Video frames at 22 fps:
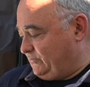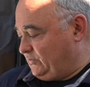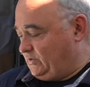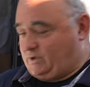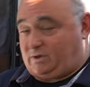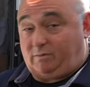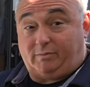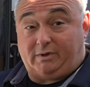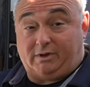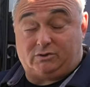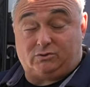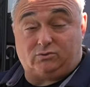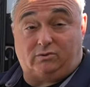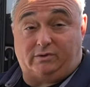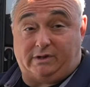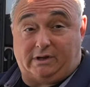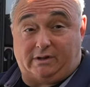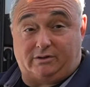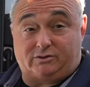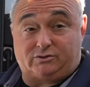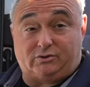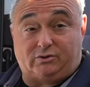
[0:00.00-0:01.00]
compared to all
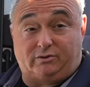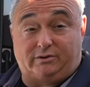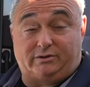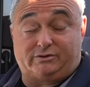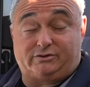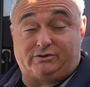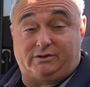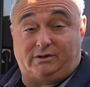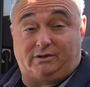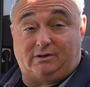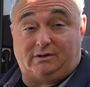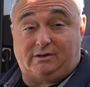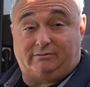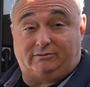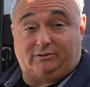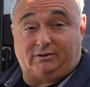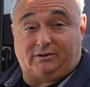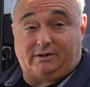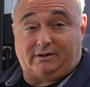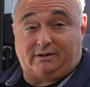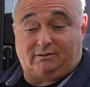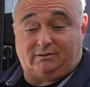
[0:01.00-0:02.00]
the other toilets you can have a
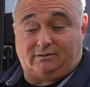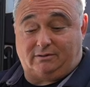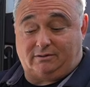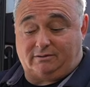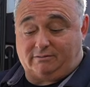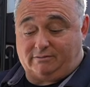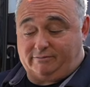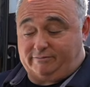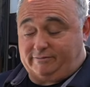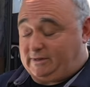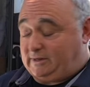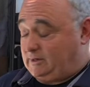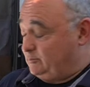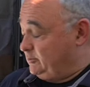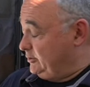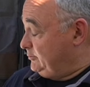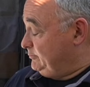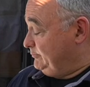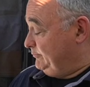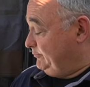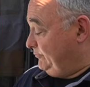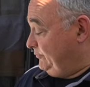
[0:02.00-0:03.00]
look at that are available.